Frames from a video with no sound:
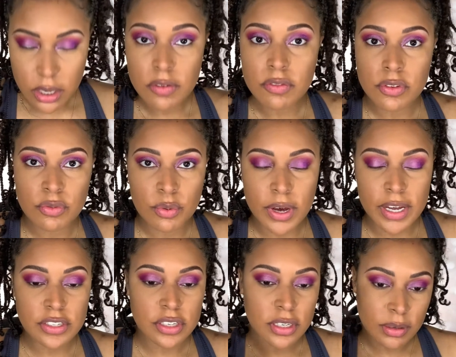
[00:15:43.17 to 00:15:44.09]
If you've
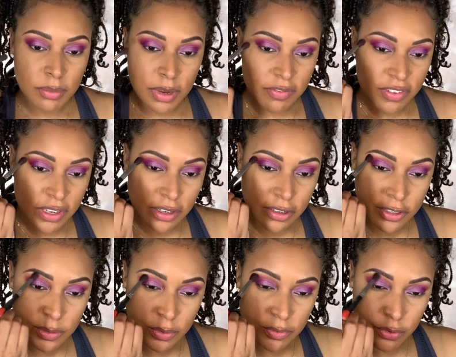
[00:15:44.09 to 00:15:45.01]
watched any of my
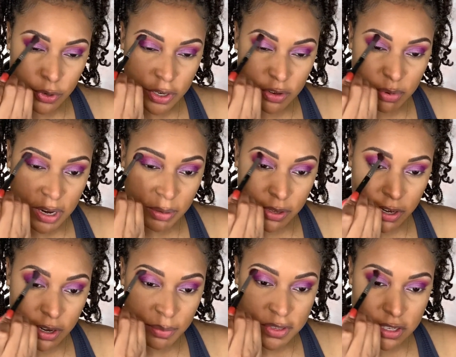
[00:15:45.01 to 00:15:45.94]
videos before, you probably
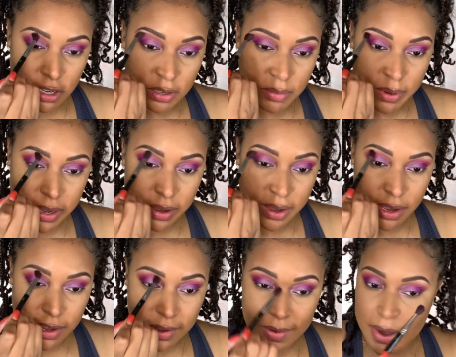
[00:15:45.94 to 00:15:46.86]
heard me talk about
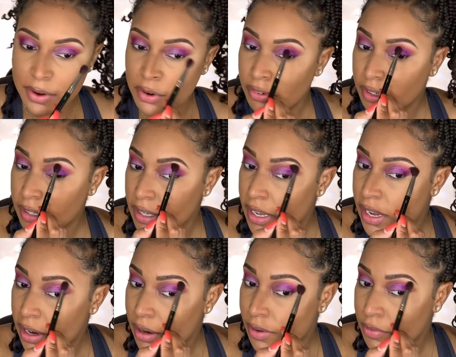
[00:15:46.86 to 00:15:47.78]
how I don't really
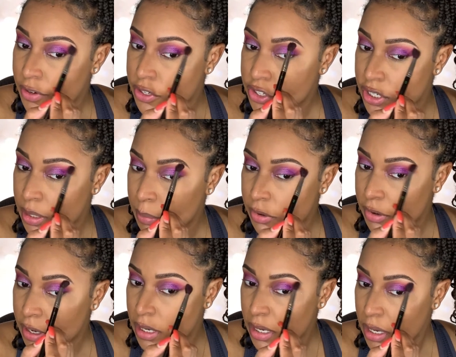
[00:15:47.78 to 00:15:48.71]
care for
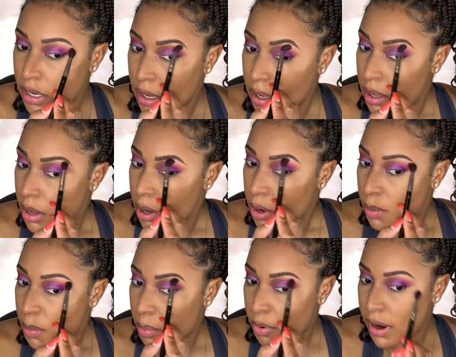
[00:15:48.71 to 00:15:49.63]
shimmery
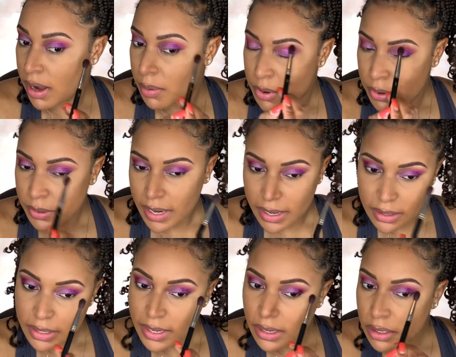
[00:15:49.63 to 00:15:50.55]
brow bone
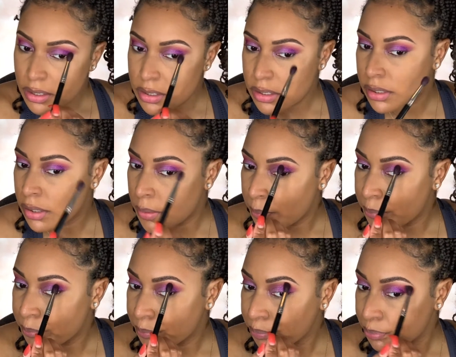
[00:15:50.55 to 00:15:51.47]
highlights.
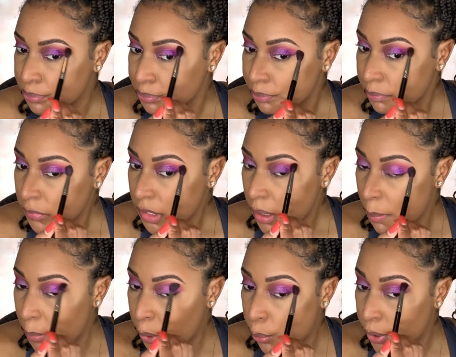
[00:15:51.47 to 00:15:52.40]

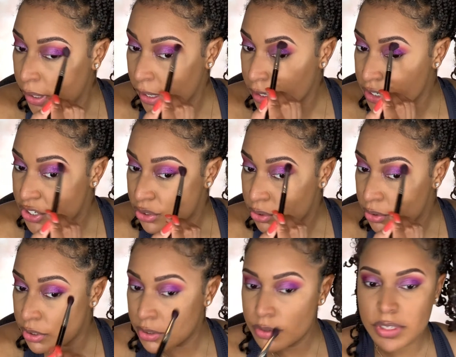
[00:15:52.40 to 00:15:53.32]
But when I do
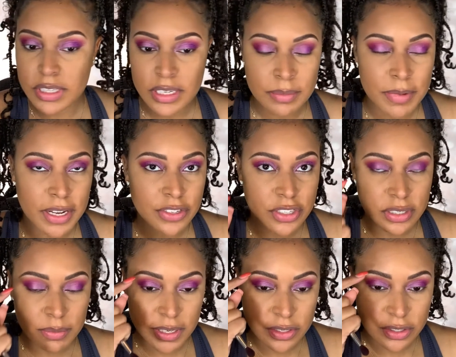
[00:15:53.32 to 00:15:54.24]
use them, I just
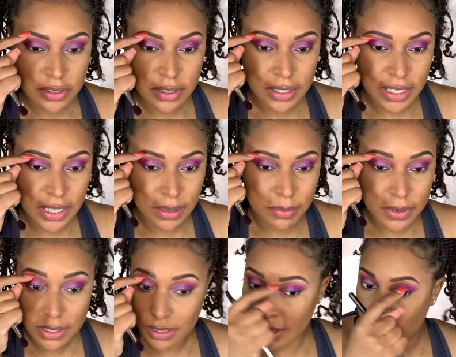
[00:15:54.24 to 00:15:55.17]
make sure to keep
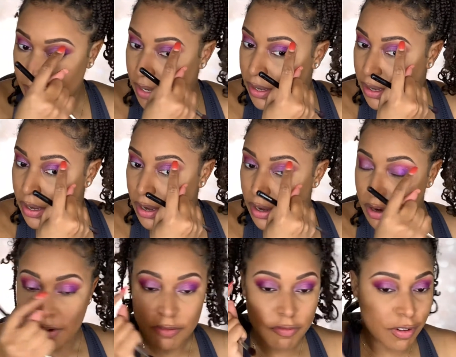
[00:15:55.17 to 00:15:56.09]
it like
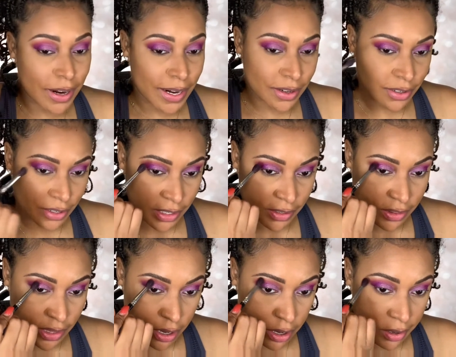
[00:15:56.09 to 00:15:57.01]
right underneath
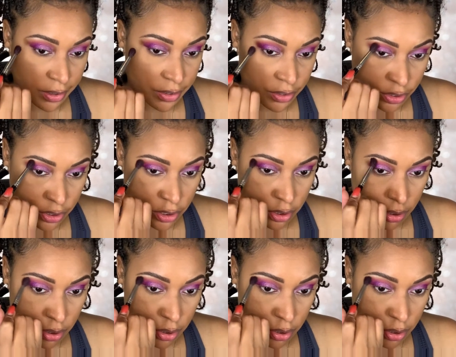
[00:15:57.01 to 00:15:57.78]
the arch.